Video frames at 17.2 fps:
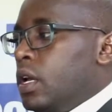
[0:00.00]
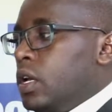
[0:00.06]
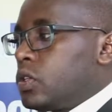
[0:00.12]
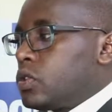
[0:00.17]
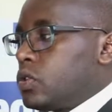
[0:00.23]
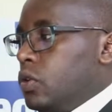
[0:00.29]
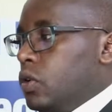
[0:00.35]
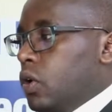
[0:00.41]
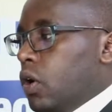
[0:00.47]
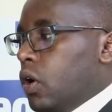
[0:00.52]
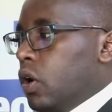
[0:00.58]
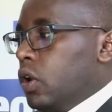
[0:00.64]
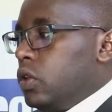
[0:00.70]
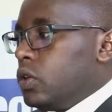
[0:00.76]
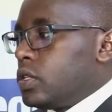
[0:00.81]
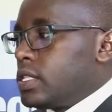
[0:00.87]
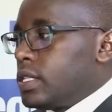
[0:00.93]
So
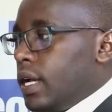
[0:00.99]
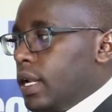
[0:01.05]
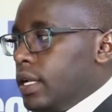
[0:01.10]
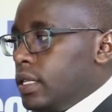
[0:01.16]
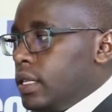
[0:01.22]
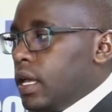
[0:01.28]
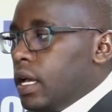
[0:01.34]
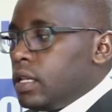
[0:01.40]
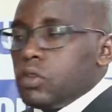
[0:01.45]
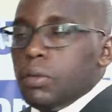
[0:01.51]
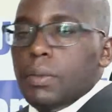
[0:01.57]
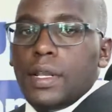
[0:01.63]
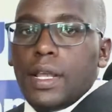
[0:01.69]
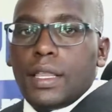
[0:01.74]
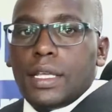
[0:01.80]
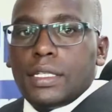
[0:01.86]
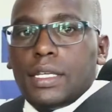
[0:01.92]
all those challenges, there are so
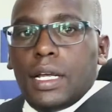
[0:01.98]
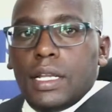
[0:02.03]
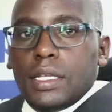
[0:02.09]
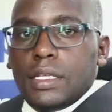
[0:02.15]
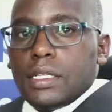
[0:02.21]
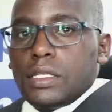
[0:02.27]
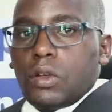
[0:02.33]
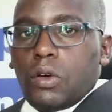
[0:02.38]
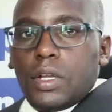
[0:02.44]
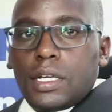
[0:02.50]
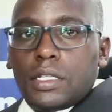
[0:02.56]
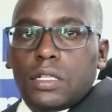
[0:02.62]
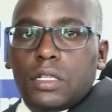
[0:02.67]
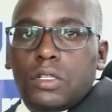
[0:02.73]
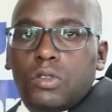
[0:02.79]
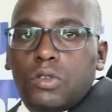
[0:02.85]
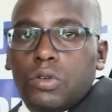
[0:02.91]
many other challenges
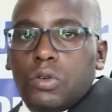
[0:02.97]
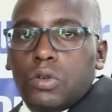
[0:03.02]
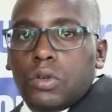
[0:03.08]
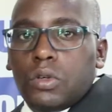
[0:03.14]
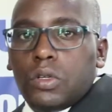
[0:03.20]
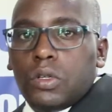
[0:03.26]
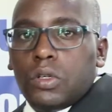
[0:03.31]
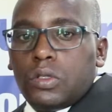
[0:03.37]
connected to